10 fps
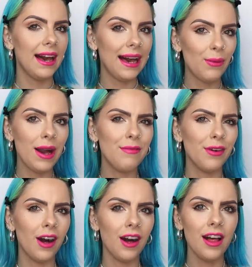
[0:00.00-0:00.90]

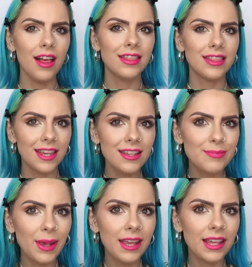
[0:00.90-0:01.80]
However,
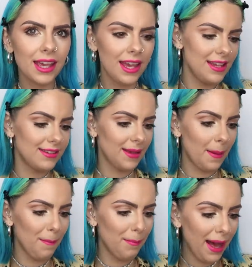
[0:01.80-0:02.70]
this pink is
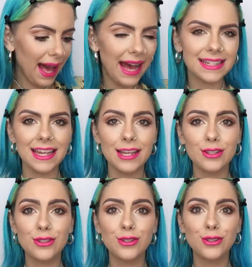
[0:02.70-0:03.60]
mad. It
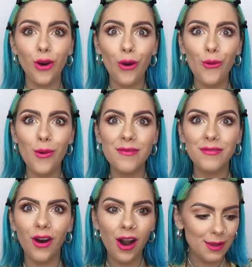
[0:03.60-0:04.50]
is so
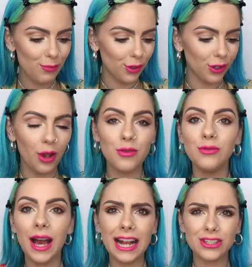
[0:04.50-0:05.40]
vibrant.
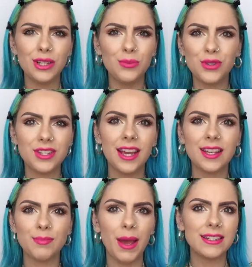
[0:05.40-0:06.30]
I actually wasn't
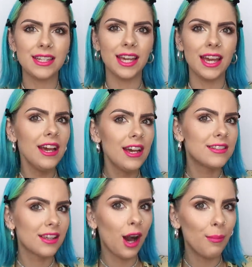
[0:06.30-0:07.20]
expecting it
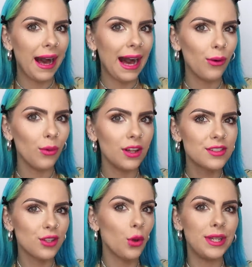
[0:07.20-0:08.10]
to come out
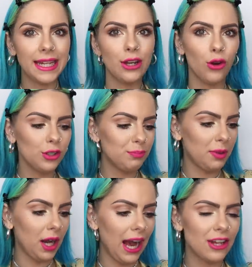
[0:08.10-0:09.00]
so neon,
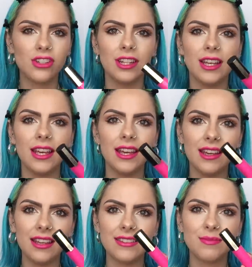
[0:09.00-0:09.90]
but actually
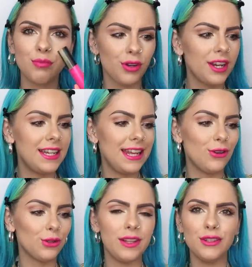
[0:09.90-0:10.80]
it is pretty
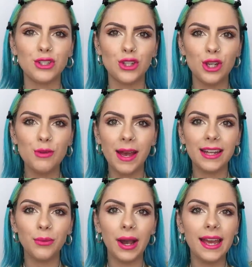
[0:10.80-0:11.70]
neon in the tube
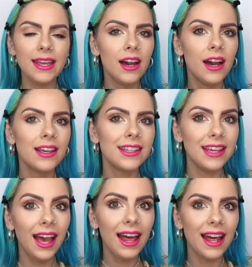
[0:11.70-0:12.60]
anyway.
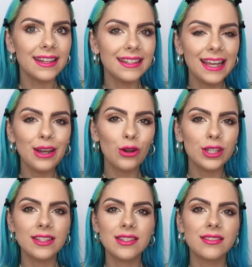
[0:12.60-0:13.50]
Yeah,
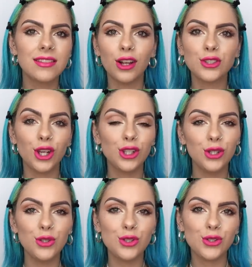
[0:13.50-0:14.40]
neon is such a
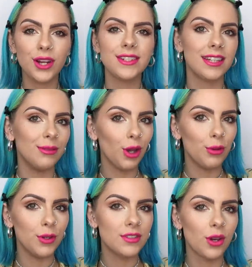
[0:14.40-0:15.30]
huge trend at the
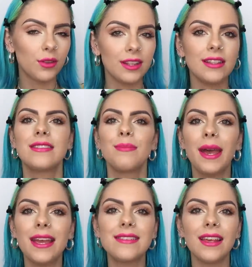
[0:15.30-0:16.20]
moment, so I think this is
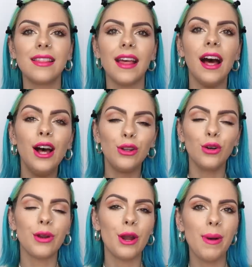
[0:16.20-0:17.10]
amazing that
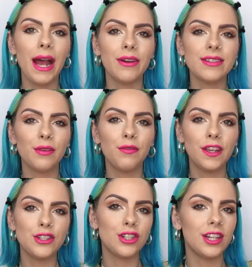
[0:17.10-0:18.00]
L'Oreal Paris have
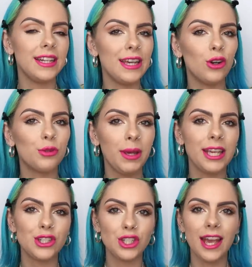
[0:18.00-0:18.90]
featured a neon
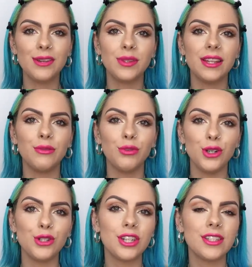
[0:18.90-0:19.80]
pink shade within the
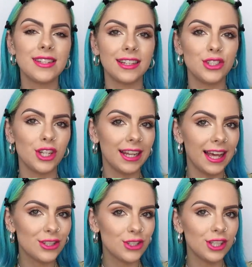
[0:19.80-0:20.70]
Rouge Signature
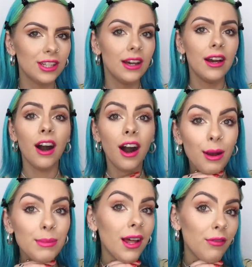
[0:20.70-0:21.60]
Collection.
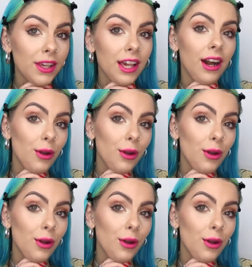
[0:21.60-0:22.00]
I'm loving it.